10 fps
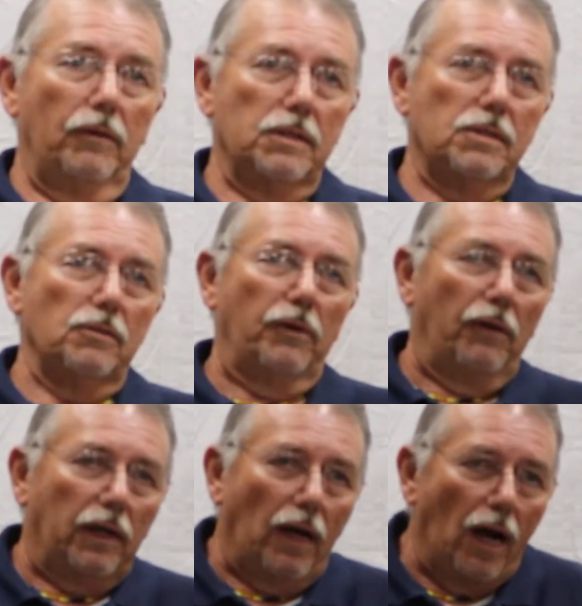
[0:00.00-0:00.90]
It's a
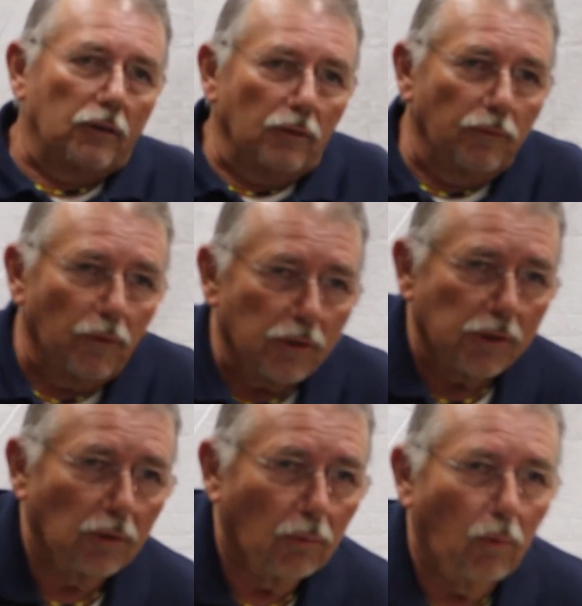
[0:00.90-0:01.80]
very
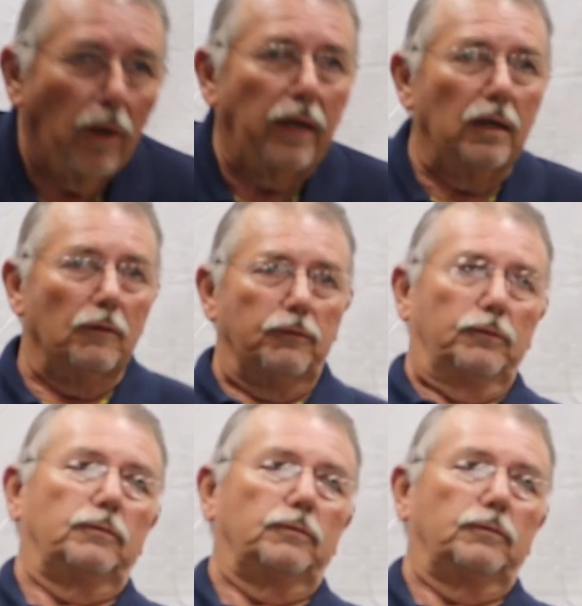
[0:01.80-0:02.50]
controversial way of